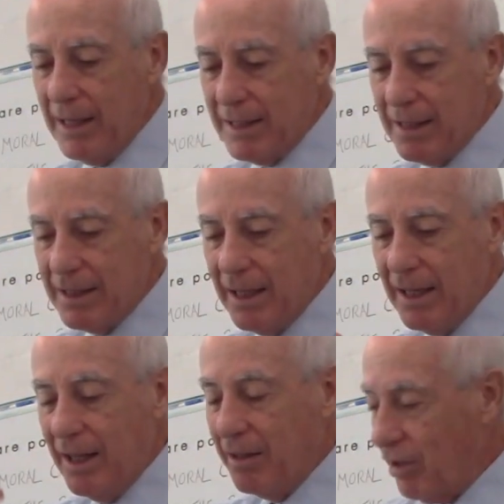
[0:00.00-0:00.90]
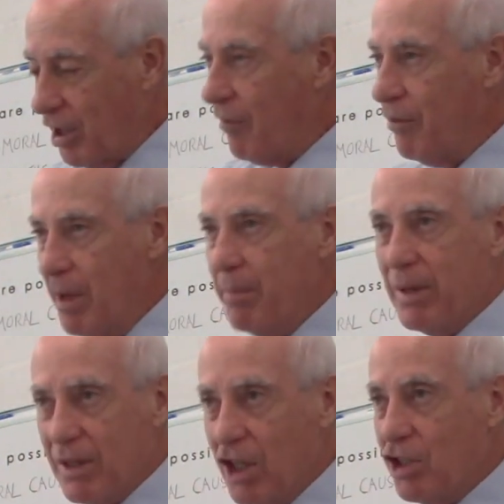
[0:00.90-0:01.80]
This is the government
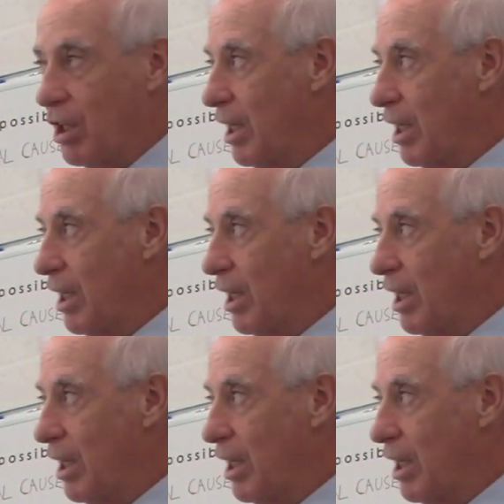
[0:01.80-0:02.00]
position.